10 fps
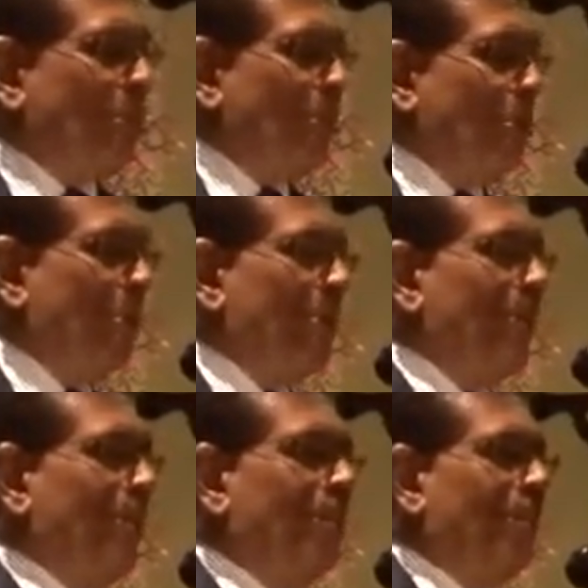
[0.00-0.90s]
or
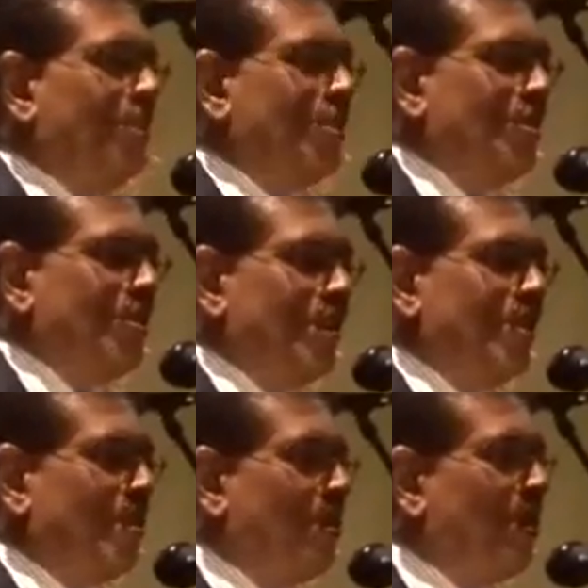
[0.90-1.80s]
on student
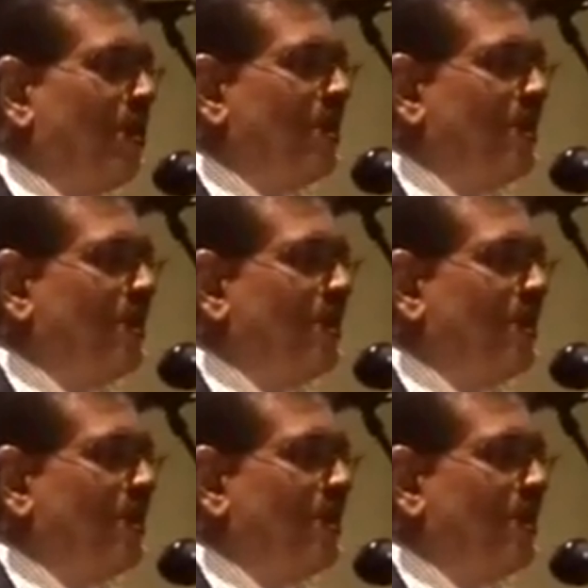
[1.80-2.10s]
support.